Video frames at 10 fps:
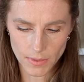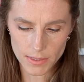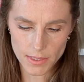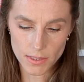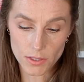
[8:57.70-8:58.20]

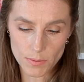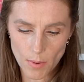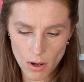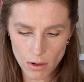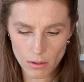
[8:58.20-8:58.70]
this is a
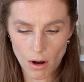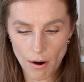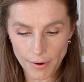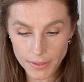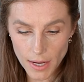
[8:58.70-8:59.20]
small
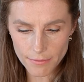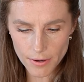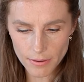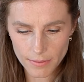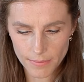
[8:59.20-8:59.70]
hardcover,